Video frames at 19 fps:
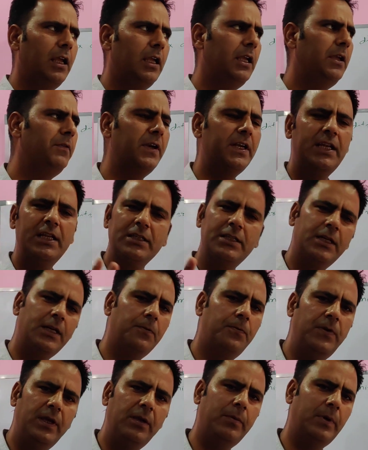he witnessed a
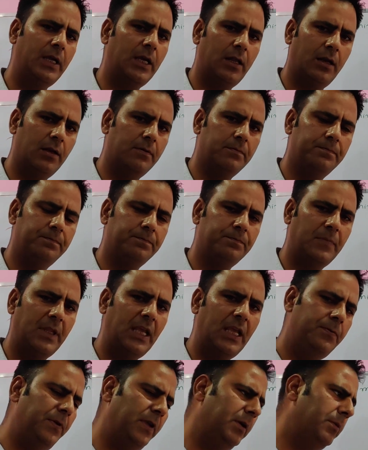female,
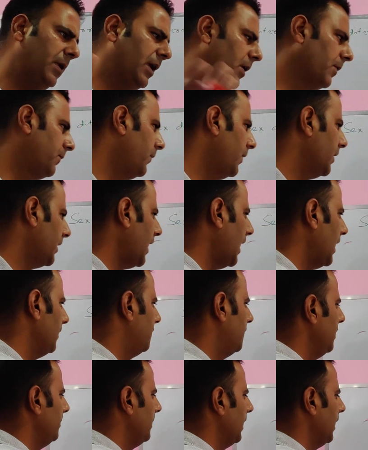fertile
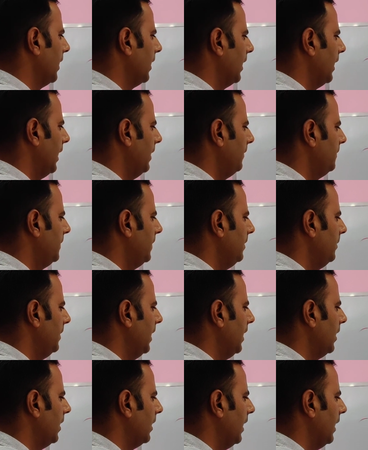female, a
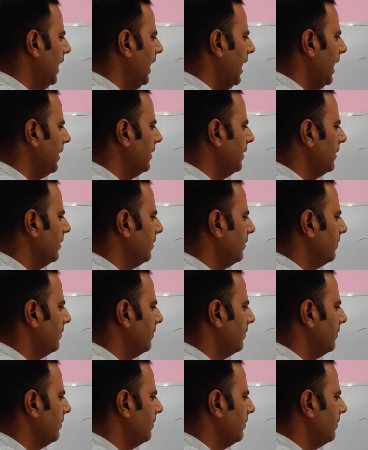female hen,